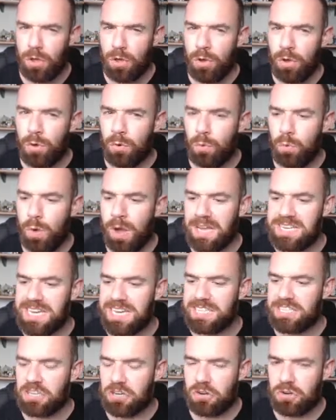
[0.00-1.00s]
What
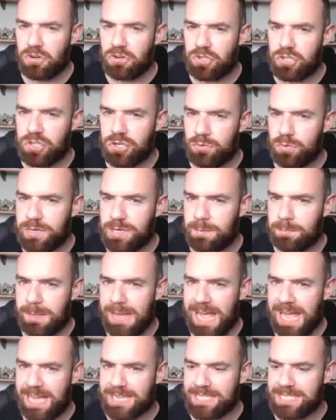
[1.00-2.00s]
has hurt you in the
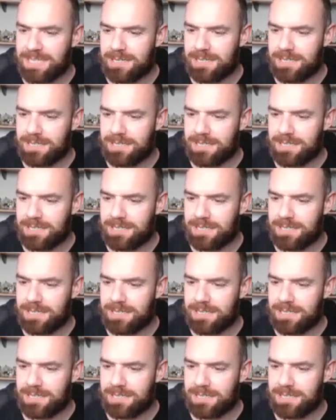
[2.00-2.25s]
past,